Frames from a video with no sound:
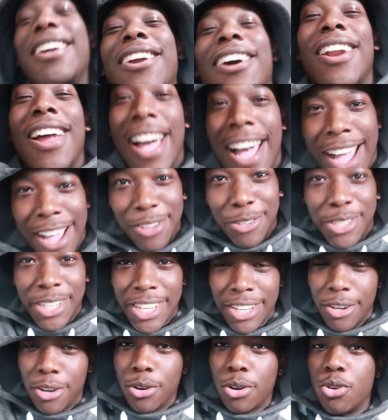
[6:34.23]
Y'all know how I used
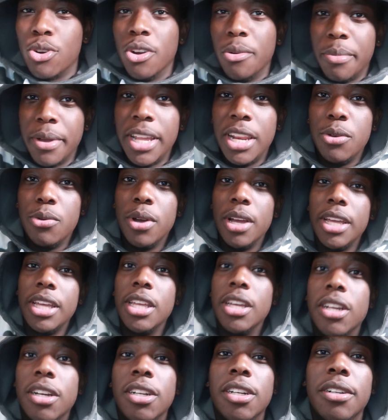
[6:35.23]
to get on the court. But anyway,
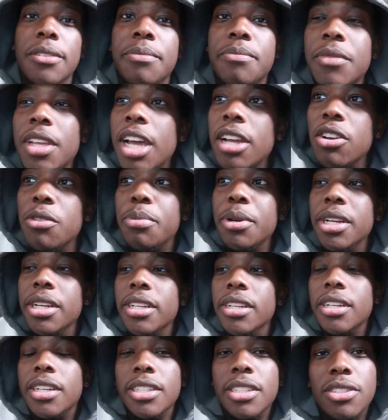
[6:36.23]
yeah, I ain't gonna put
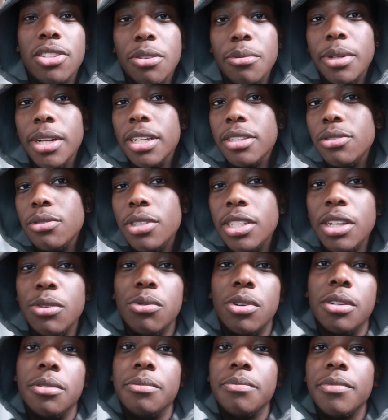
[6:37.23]
it in because he told me not to. He
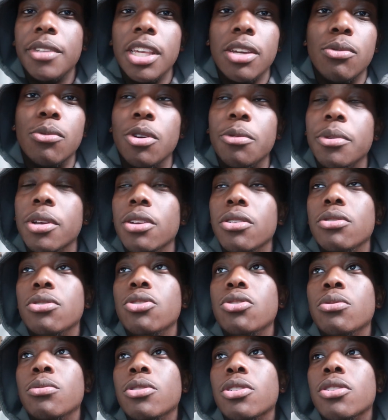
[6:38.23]
ain't wanna be on
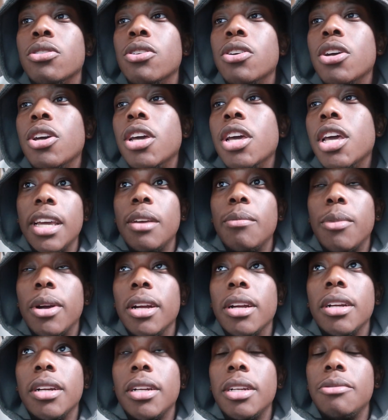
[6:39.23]
YouTube, so. Game
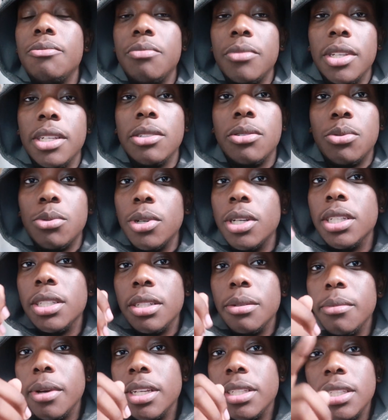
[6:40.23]
right here, this
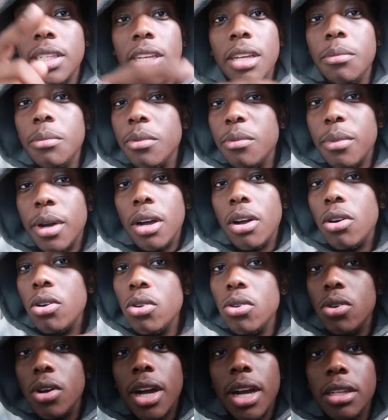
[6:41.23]
was the best game of my
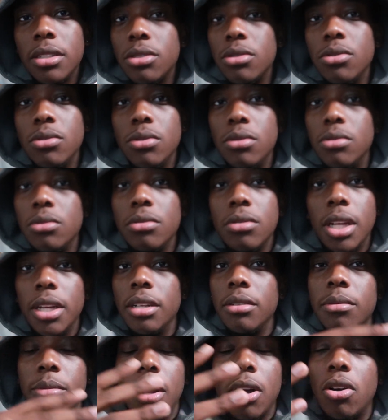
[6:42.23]
whole high school,
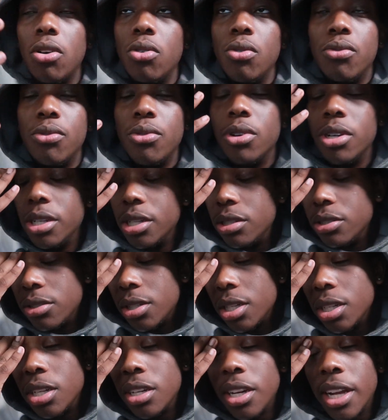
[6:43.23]
like my whole 4 years
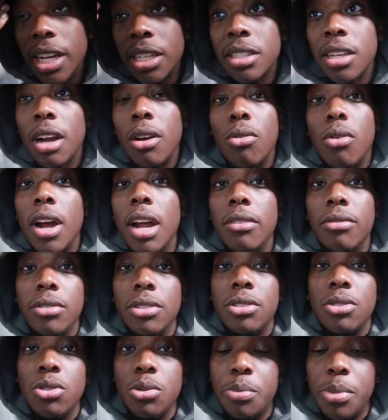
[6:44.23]
right here. That's our
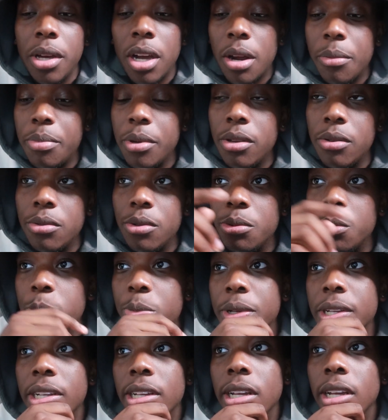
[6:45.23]
rival too, PRP that
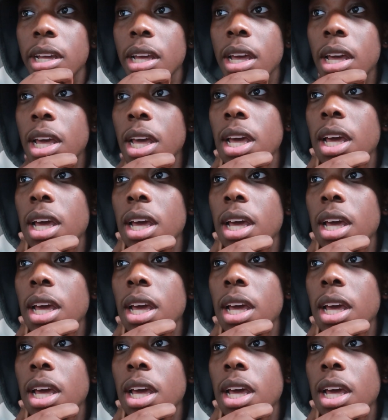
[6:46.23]
we played.